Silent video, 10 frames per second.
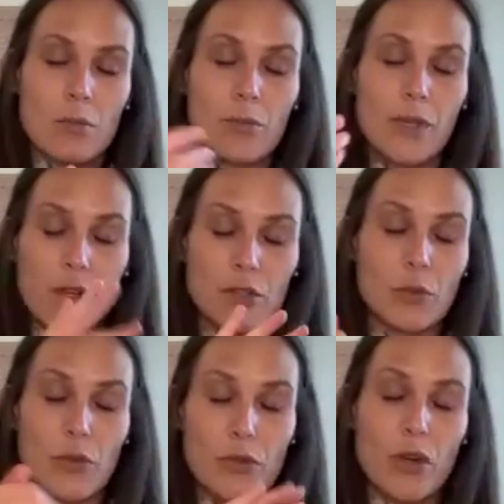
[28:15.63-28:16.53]
because
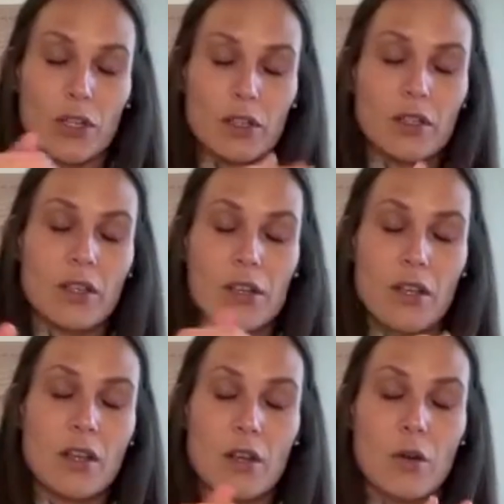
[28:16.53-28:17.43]
we thought
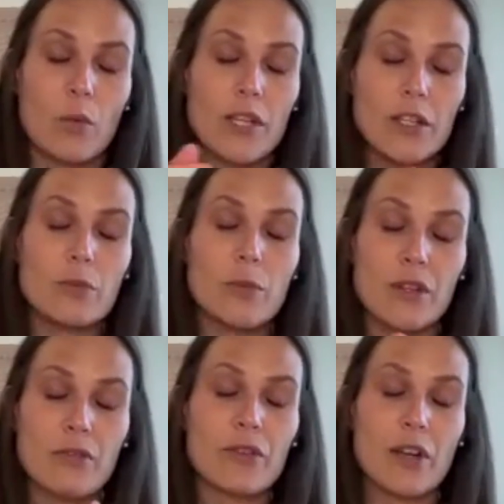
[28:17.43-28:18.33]
we need to be
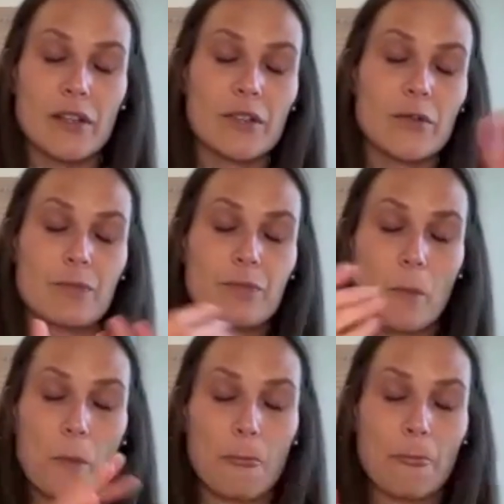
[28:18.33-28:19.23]
different.
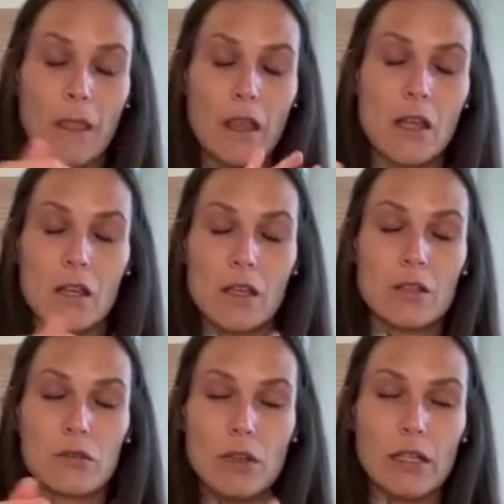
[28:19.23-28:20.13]

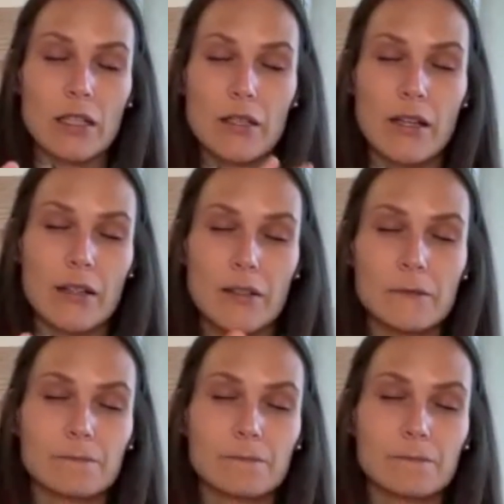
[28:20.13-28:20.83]
So I clear that.